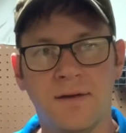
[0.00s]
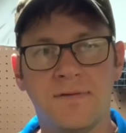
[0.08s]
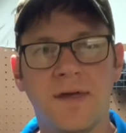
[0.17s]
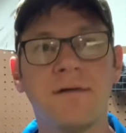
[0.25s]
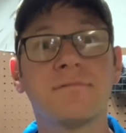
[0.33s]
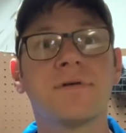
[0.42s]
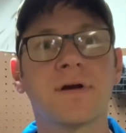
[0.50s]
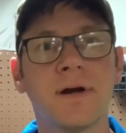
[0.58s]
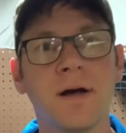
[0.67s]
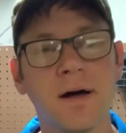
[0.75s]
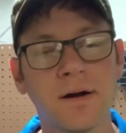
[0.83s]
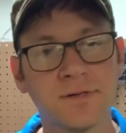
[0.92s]
figured
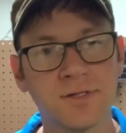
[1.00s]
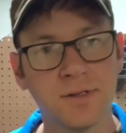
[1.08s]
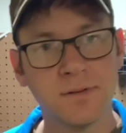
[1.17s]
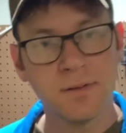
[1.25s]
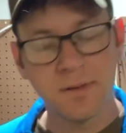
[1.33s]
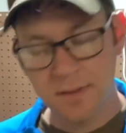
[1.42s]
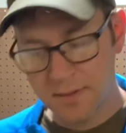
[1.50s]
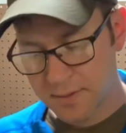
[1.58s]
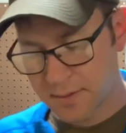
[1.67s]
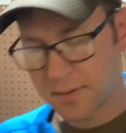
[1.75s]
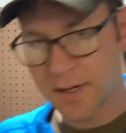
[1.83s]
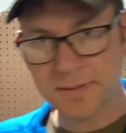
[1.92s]
out how to shoot
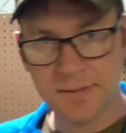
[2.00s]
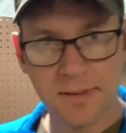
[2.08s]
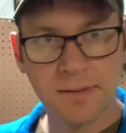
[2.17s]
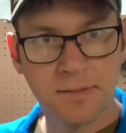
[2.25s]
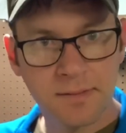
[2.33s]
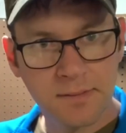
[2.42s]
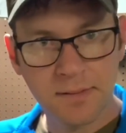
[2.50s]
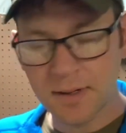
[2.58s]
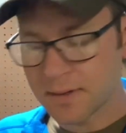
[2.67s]
correctly, right, like